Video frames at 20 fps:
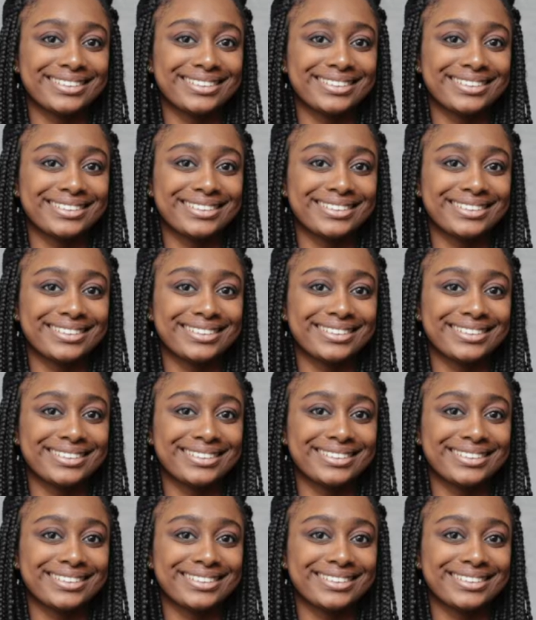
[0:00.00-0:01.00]

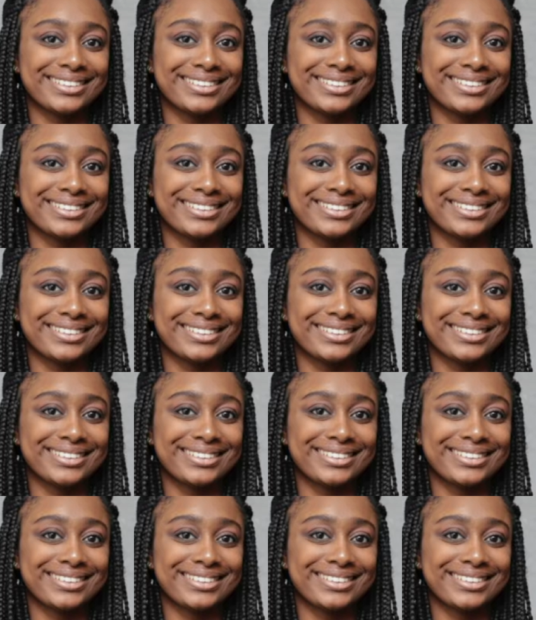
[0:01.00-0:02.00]

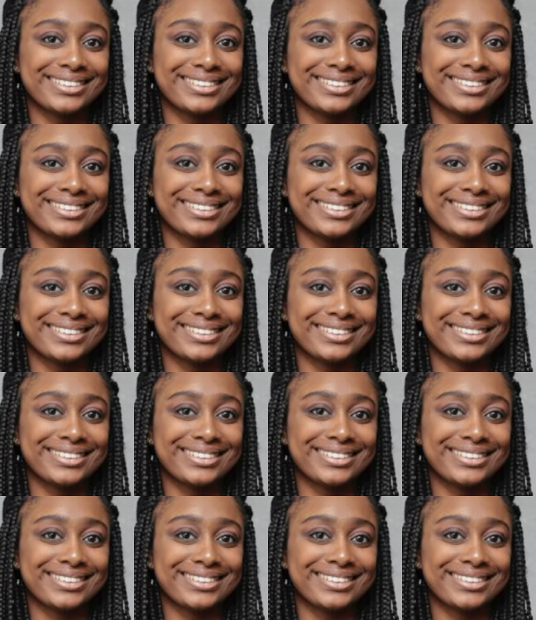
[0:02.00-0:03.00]

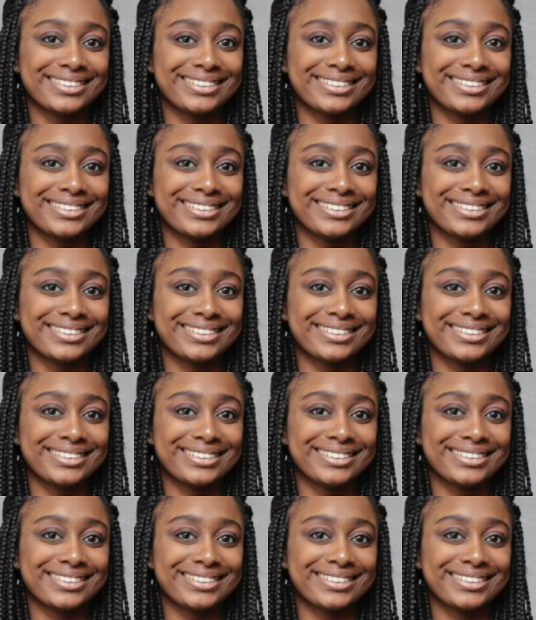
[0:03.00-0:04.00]

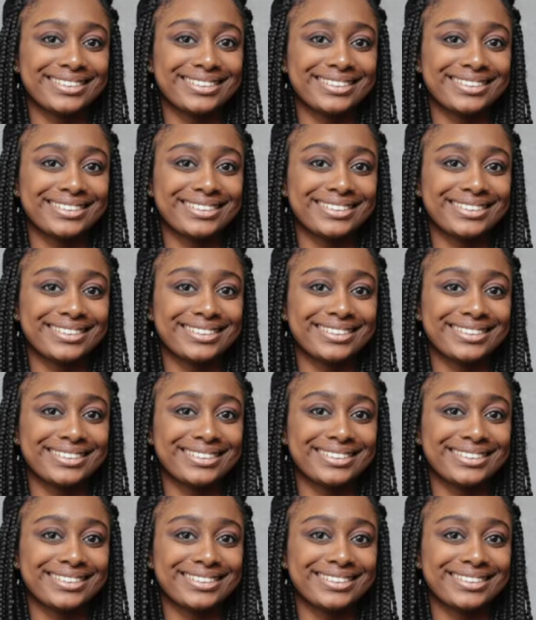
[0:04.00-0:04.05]
The face doesn't move, so there is nothing to read.